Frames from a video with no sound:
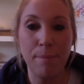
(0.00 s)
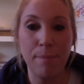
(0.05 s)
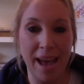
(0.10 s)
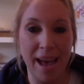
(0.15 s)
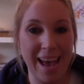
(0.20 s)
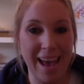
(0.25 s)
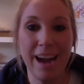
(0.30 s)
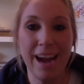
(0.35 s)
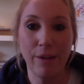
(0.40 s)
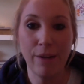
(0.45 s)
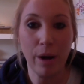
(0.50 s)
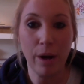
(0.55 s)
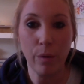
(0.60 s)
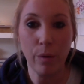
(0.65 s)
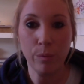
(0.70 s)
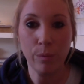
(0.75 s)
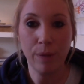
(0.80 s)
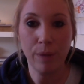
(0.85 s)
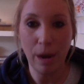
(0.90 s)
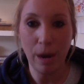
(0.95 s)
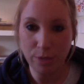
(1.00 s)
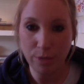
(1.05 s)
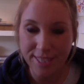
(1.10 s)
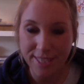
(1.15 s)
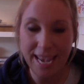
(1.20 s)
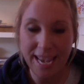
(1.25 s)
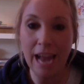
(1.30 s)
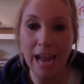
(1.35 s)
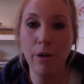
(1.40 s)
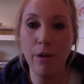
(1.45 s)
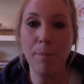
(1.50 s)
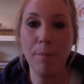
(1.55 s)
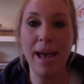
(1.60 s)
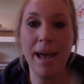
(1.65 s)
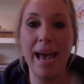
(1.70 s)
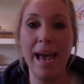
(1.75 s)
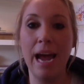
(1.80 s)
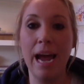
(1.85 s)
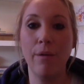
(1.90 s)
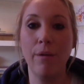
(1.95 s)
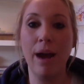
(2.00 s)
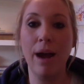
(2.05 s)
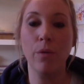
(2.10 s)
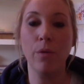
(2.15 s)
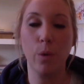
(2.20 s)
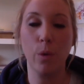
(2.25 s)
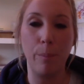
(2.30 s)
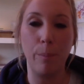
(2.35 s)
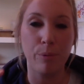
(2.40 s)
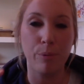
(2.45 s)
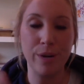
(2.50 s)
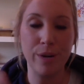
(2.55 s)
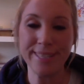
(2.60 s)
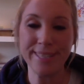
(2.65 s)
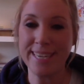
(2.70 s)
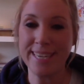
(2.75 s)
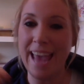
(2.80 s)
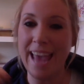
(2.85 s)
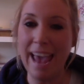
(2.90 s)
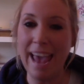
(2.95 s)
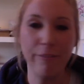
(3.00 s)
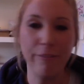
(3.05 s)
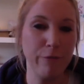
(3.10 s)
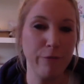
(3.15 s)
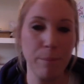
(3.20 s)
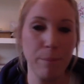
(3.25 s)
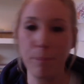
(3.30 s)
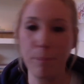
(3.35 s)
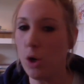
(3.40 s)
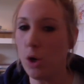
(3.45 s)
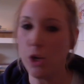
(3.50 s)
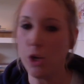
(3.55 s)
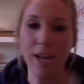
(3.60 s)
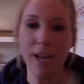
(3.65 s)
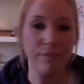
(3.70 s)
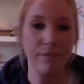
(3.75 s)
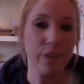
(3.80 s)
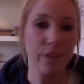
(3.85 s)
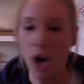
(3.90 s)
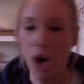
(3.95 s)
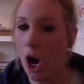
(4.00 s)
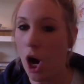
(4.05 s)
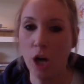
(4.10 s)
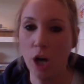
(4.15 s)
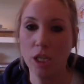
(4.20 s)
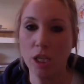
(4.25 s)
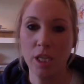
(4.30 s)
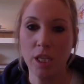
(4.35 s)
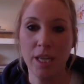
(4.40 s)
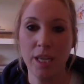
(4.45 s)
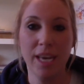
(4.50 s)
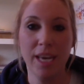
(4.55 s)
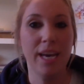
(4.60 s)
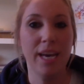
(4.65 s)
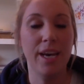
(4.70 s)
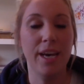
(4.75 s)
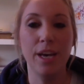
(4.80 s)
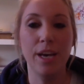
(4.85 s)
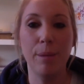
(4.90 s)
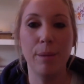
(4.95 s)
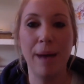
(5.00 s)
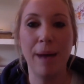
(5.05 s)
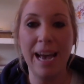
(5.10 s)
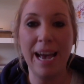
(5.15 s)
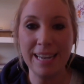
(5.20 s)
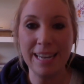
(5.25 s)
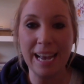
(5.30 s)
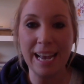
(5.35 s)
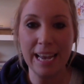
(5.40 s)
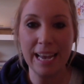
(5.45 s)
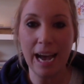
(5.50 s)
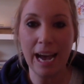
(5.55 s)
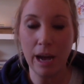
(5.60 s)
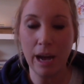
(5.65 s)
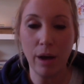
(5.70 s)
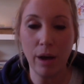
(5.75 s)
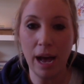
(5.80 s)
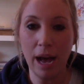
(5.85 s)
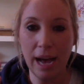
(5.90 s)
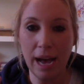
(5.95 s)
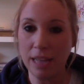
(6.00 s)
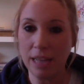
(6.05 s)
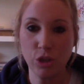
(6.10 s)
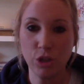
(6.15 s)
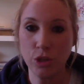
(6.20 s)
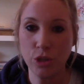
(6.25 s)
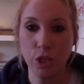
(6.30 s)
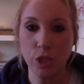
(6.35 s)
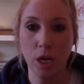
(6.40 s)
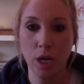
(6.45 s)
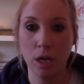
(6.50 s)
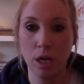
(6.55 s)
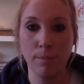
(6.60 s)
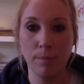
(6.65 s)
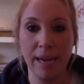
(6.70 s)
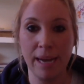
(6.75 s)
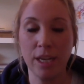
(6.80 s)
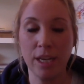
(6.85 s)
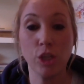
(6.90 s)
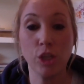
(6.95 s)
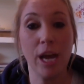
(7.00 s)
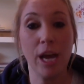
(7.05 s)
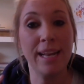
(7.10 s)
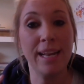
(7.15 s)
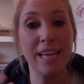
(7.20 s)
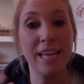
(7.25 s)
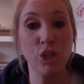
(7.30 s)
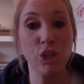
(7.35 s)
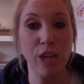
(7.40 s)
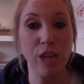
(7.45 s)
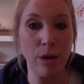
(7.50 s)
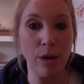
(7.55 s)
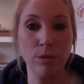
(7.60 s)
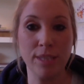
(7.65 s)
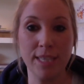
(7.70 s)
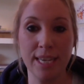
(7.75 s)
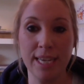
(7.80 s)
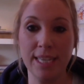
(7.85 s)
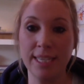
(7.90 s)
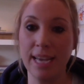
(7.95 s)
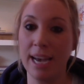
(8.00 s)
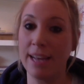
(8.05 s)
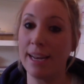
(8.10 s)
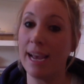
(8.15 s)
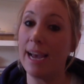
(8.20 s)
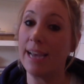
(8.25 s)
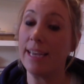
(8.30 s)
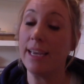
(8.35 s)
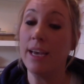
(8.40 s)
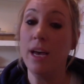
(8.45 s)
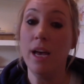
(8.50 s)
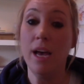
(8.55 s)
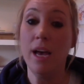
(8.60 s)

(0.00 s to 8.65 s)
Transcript: my hair out. I was tearing my hair out. They were pressing every button I've got. And I just thought, oh my gosh. And I shouted, and I